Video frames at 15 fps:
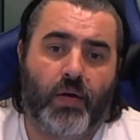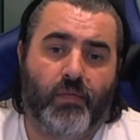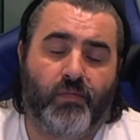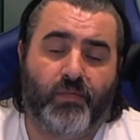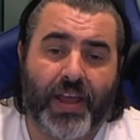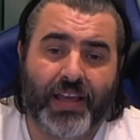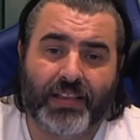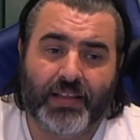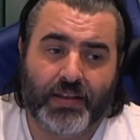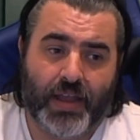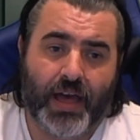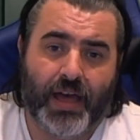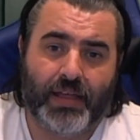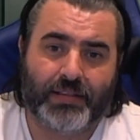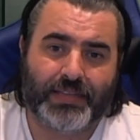Failing
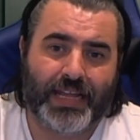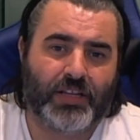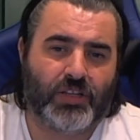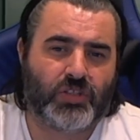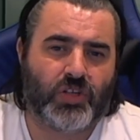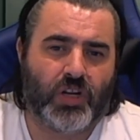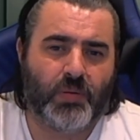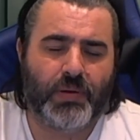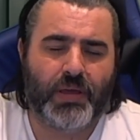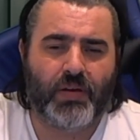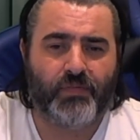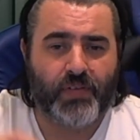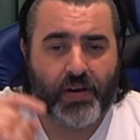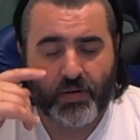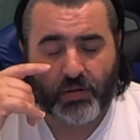that, then it's going to be a
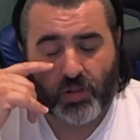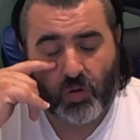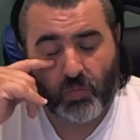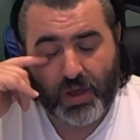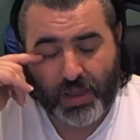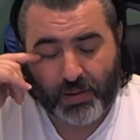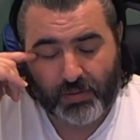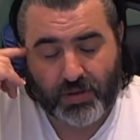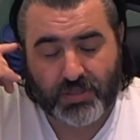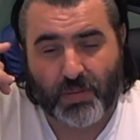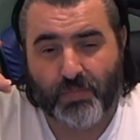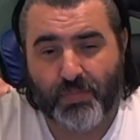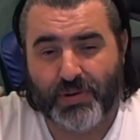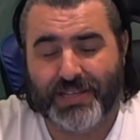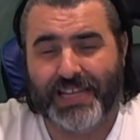very long wait, because
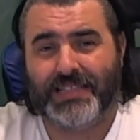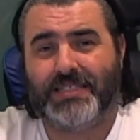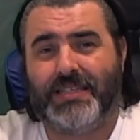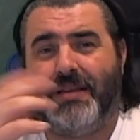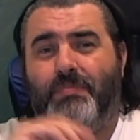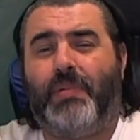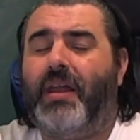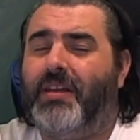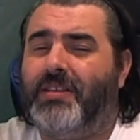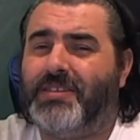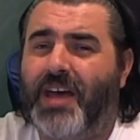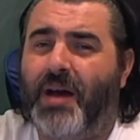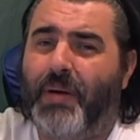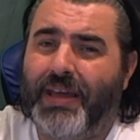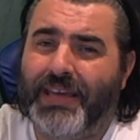I'm predicting by the
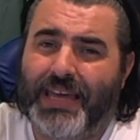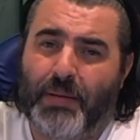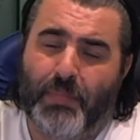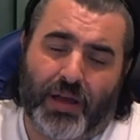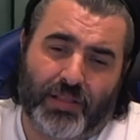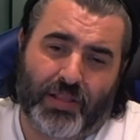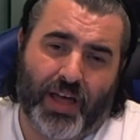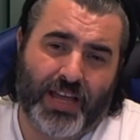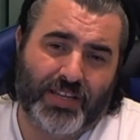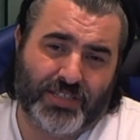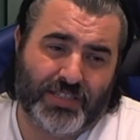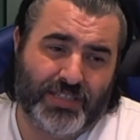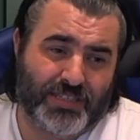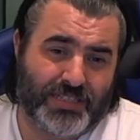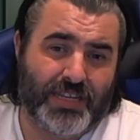time I get my
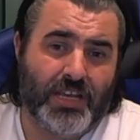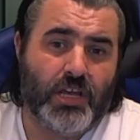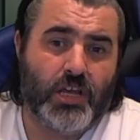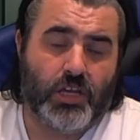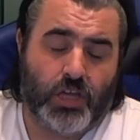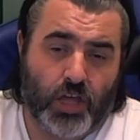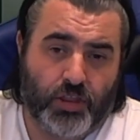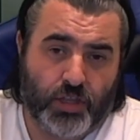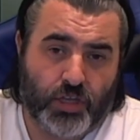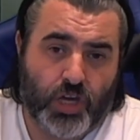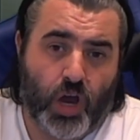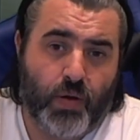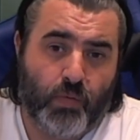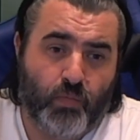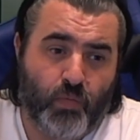license at the
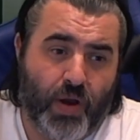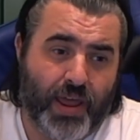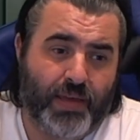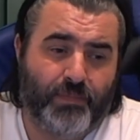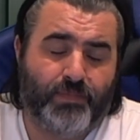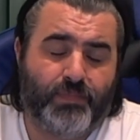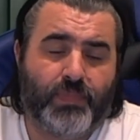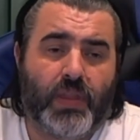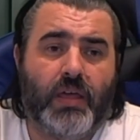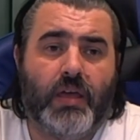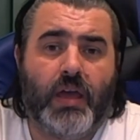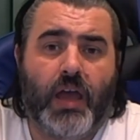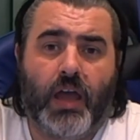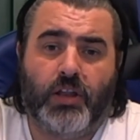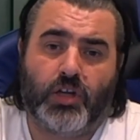going rate,
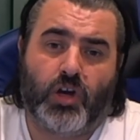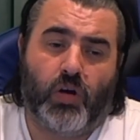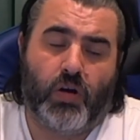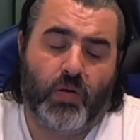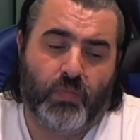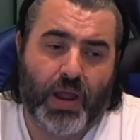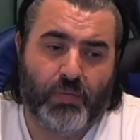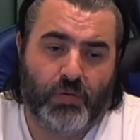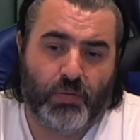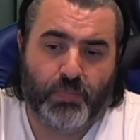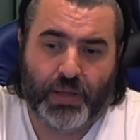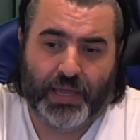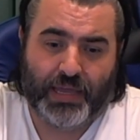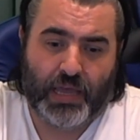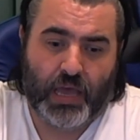and the going rate would
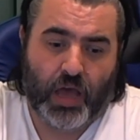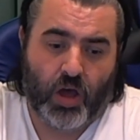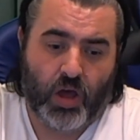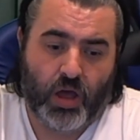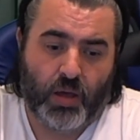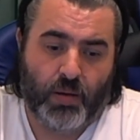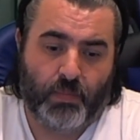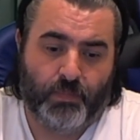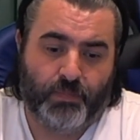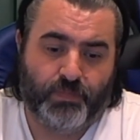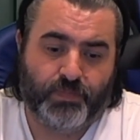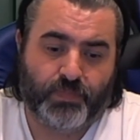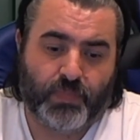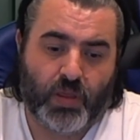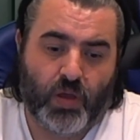be 1
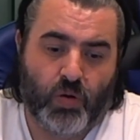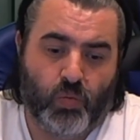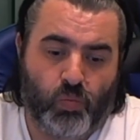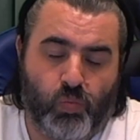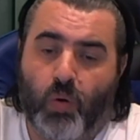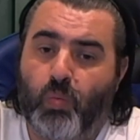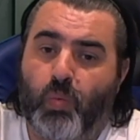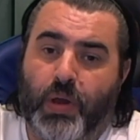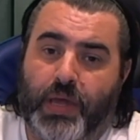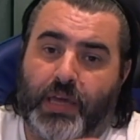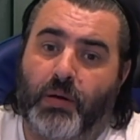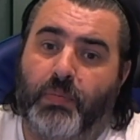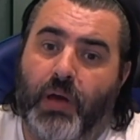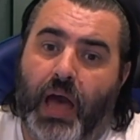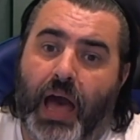
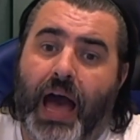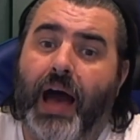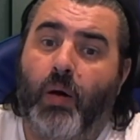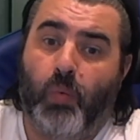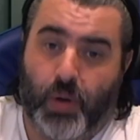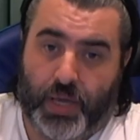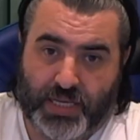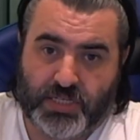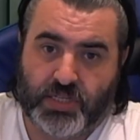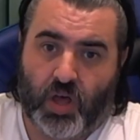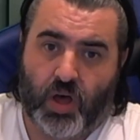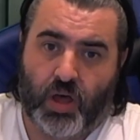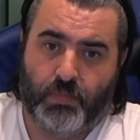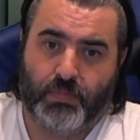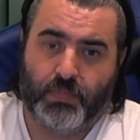week at a week's
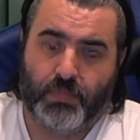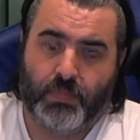time.